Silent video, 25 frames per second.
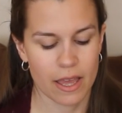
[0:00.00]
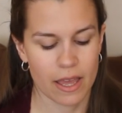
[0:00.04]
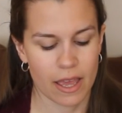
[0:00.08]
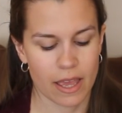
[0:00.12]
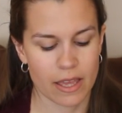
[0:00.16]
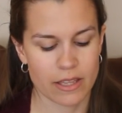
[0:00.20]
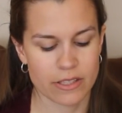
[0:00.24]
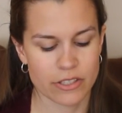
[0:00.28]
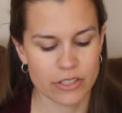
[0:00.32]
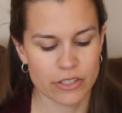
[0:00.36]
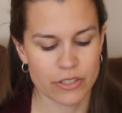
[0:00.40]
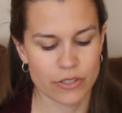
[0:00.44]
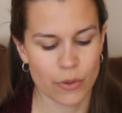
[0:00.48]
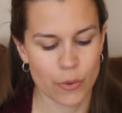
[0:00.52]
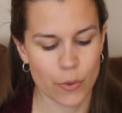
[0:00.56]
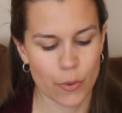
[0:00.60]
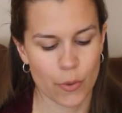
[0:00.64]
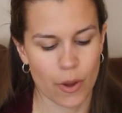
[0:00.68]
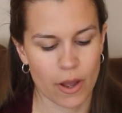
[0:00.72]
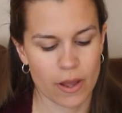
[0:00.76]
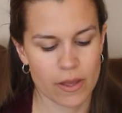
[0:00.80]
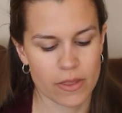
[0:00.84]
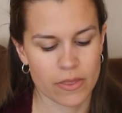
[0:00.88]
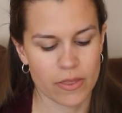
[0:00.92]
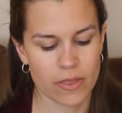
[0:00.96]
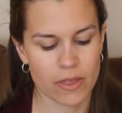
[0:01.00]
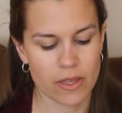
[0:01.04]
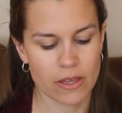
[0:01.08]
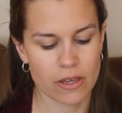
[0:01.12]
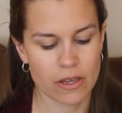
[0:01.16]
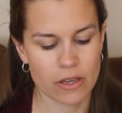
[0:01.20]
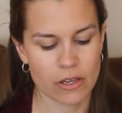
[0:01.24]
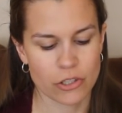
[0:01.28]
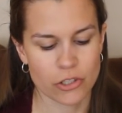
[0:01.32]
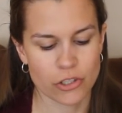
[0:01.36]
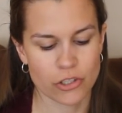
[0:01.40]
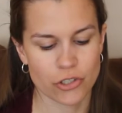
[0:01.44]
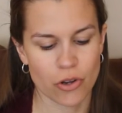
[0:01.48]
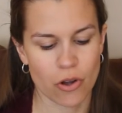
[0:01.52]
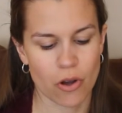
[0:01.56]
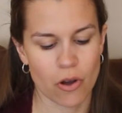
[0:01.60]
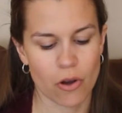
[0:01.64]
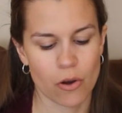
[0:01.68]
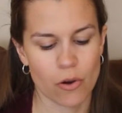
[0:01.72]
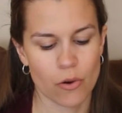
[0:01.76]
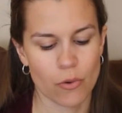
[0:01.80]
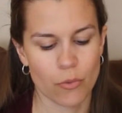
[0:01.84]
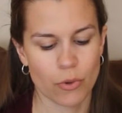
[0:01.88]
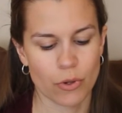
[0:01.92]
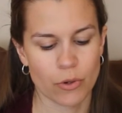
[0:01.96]
And so I think a
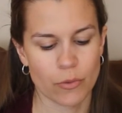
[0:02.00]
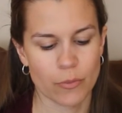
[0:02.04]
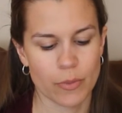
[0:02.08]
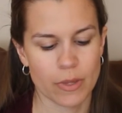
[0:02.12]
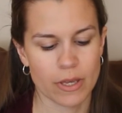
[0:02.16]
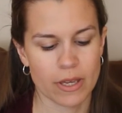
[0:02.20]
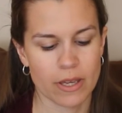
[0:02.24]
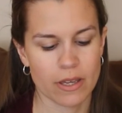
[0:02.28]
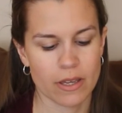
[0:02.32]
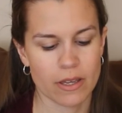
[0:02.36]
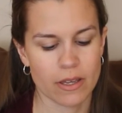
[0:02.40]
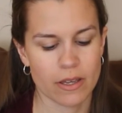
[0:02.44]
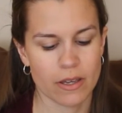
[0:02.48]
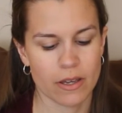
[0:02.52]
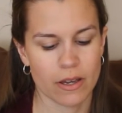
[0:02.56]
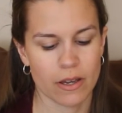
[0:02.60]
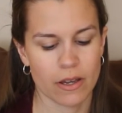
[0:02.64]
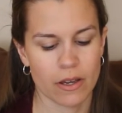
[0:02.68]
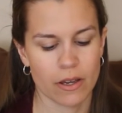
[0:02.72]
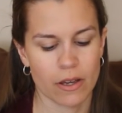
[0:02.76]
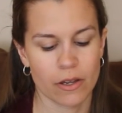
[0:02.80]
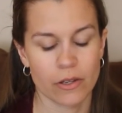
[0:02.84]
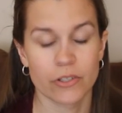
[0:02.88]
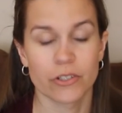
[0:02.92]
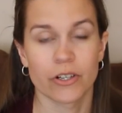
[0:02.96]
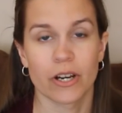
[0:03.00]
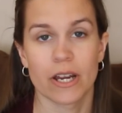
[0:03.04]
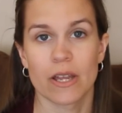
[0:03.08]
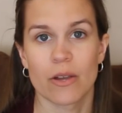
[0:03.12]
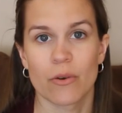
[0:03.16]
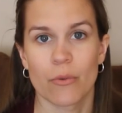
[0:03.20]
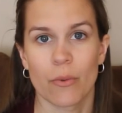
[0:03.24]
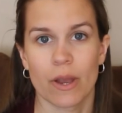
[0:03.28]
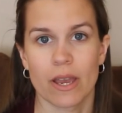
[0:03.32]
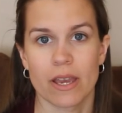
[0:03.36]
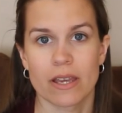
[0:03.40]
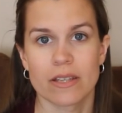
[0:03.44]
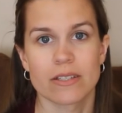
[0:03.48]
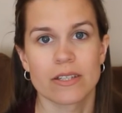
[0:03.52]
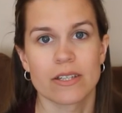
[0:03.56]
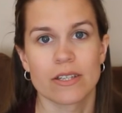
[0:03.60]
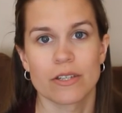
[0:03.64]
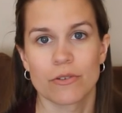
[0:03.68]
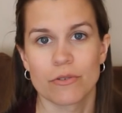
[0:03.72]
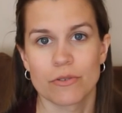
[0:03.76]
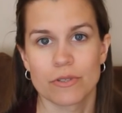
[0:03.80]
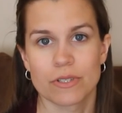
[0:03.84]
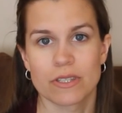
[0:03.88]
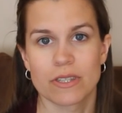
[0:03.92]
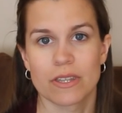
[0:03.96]
shawl will be a great way to
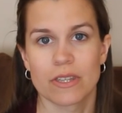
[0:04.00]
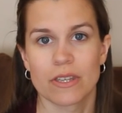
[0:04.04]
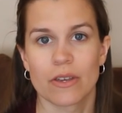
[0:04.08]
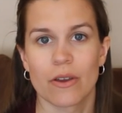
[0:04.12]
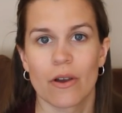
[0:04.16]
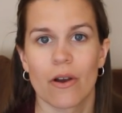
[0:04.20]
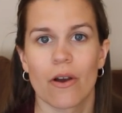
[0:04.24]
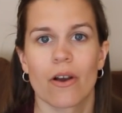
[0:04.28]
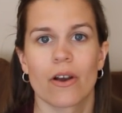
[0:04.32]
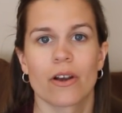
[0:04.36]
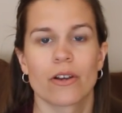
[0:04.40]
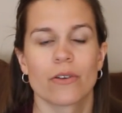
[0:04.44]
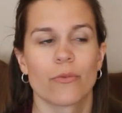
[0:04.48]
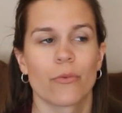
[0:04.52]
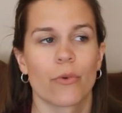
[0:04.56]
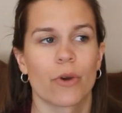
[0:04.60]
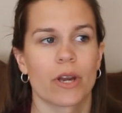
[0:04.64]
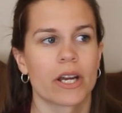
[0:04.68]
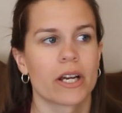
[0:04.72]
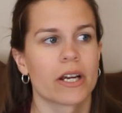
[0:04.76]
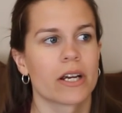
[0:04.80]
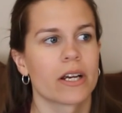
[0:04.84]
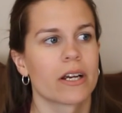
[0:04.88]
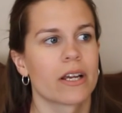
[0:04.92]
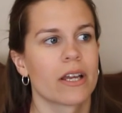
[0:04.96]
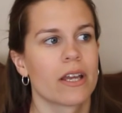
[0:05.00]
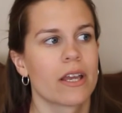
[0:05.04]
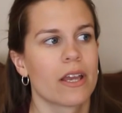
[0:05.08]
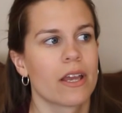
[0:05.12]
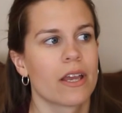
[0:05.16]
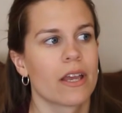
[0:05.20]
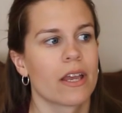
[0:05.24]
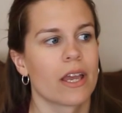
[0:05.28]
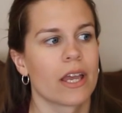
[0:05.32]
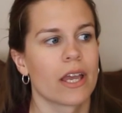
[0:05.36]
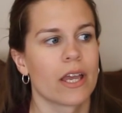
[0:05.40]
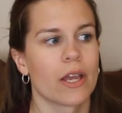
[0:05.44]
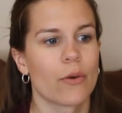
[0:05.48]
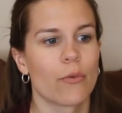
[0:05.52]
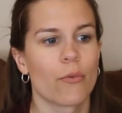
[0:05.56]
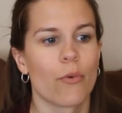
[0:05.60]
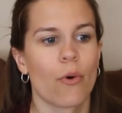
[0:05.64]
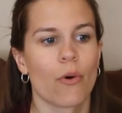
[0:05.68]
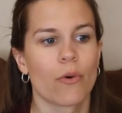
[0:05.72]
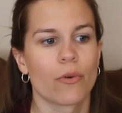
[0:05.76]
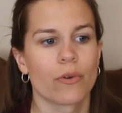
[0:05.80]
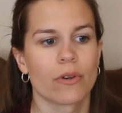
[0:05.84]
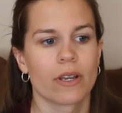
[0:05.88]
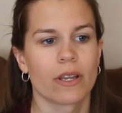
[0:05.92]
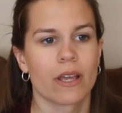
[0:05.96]
use the yarn where it
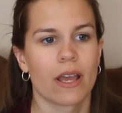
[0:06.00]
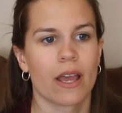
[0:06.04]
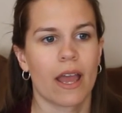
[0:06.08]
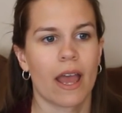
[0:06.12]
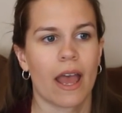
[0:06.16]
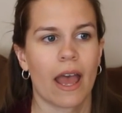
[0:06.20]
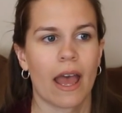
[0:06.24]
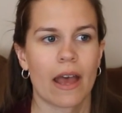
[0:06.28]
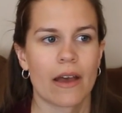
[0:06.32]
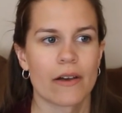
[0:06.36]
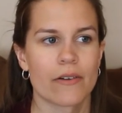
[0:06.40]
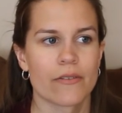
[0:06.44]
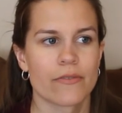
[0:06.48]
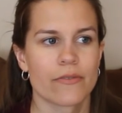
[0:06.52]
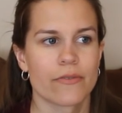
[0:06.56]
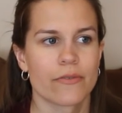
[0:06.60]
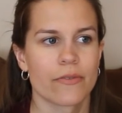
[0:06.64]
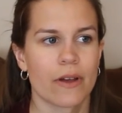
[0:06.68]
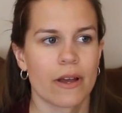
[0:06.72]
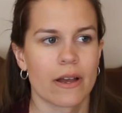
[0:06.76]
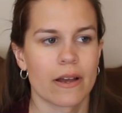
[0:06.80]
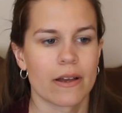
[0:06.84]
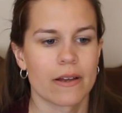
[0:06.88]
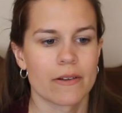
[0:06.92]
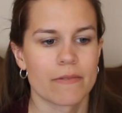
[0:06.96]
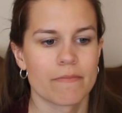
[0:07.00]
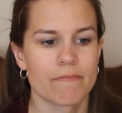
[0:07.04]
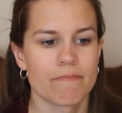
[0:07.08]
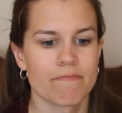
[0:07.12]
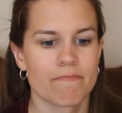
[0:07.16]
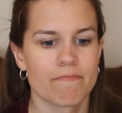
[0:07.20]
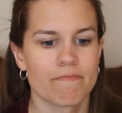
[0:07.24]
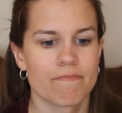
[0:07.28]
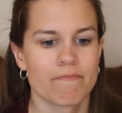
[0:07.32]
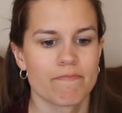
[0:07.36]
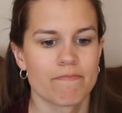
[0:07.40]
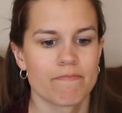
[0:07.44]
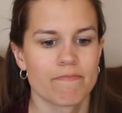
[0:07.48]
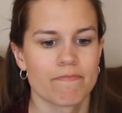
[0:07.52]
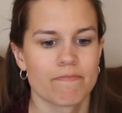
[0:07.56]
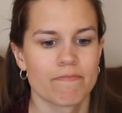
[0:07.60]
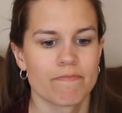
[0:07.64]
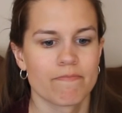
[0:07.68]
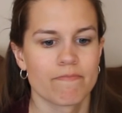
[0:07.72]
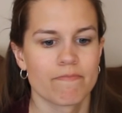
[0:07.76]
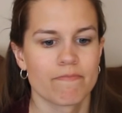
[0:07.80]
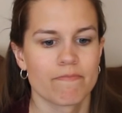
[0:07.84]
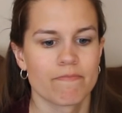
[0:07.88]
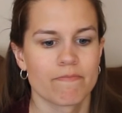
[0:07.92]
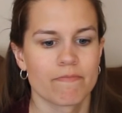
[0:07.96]
won't have um,
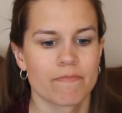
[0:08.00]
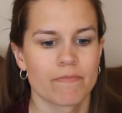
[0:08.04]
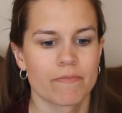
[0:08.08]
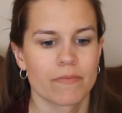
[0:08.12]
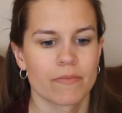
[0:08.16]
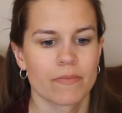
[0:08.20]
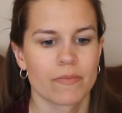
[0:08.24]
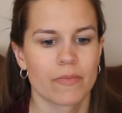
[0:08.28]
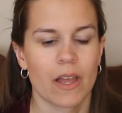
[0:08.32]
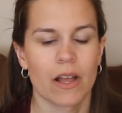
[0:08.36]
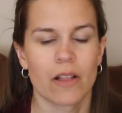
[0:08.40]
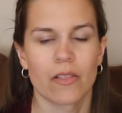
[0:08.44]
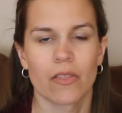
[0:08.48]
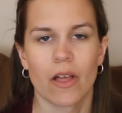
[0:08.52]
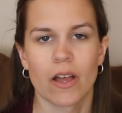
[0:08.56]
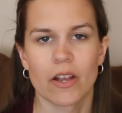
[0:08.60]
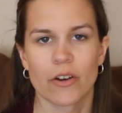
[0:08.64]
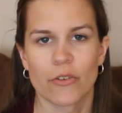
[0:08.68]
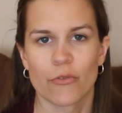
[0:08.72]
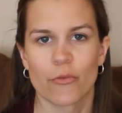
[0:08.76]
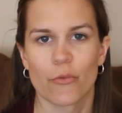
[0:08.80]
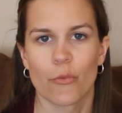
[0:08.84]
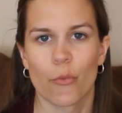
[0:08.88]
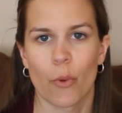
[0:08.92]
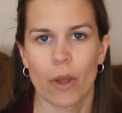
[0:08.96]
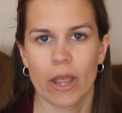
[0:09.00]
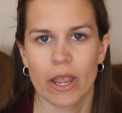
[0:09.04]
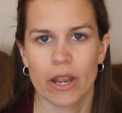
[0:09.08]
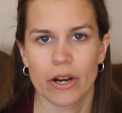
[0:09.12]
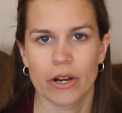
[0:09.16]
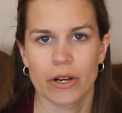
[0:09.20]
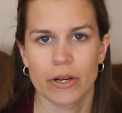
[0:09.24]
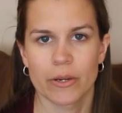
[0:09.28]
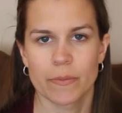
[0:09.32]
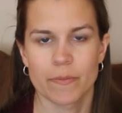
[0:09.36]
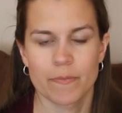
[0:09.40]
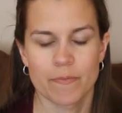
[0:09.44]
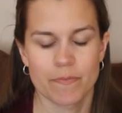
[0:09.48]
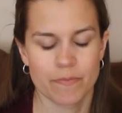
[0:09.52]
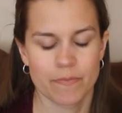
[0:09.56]
a lot of wear.